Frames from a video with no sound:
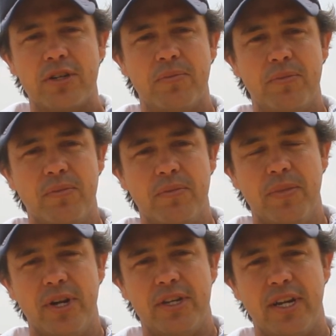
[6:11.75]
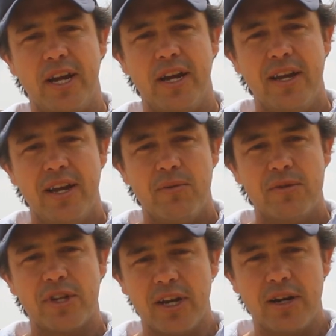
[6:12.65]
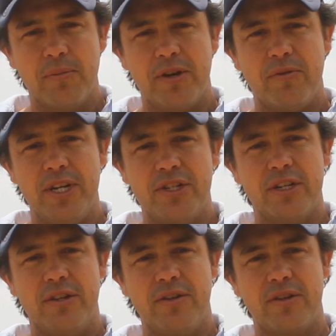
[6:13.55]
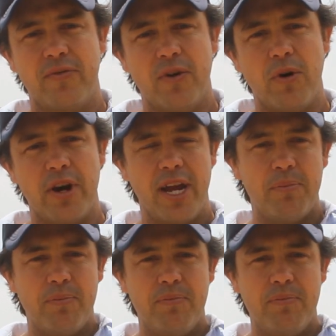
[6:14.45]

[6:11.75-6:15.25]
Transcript: but it was a little bit rigid for what our